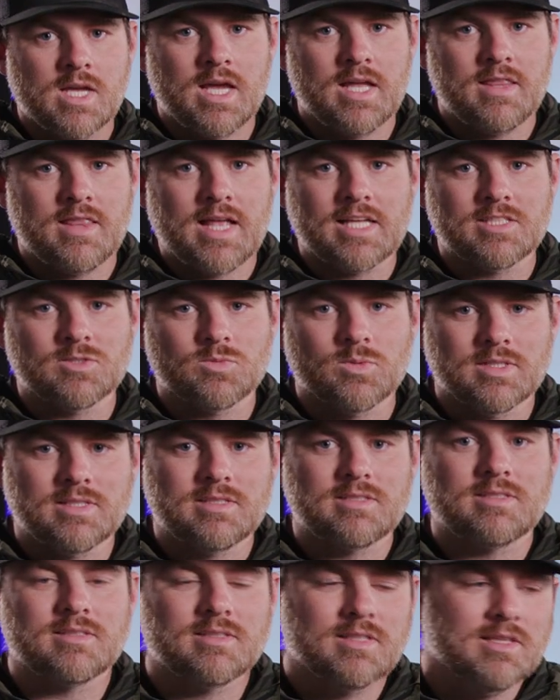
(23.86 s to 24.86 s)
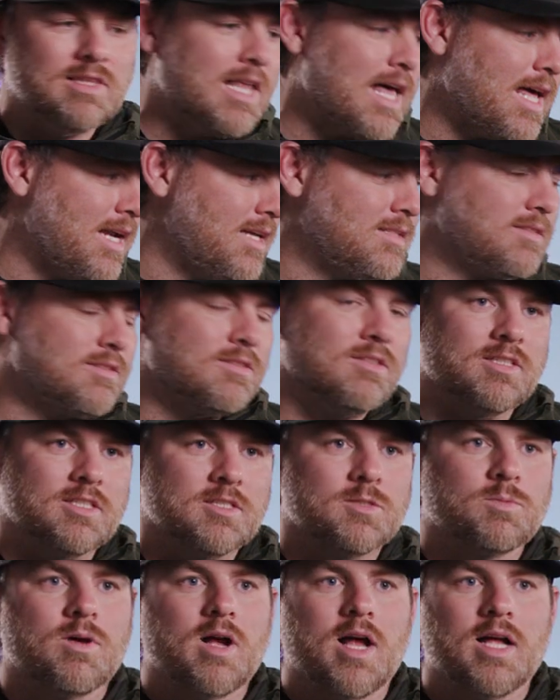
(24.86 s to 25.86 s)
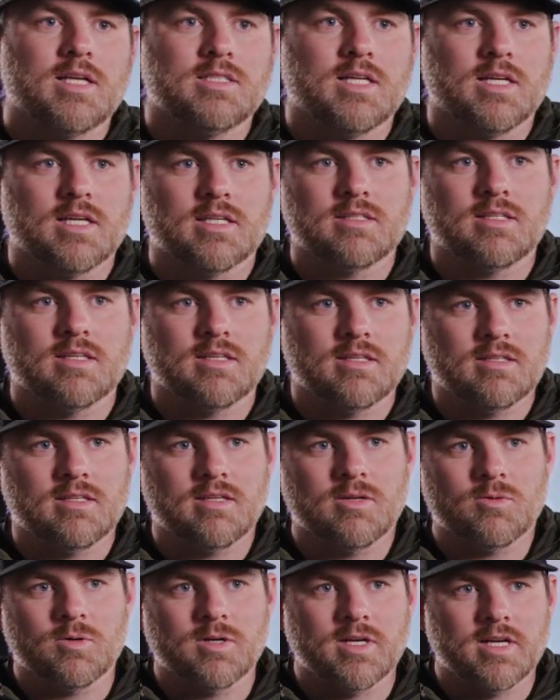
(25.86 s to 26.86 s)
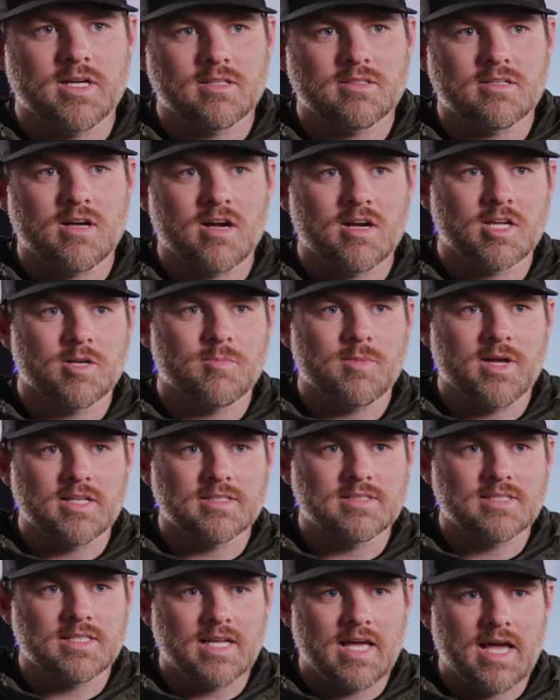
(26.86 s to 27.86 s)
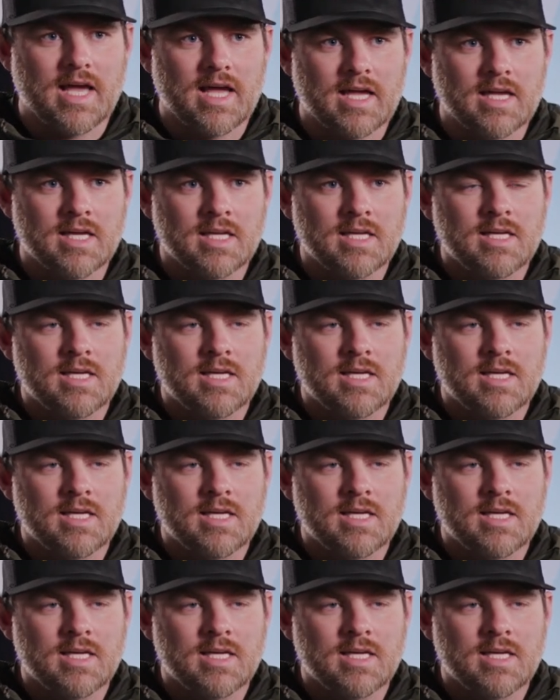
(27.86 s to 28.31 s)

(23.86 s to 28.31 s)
And that's what's led us to this project that, that we're here talking about today.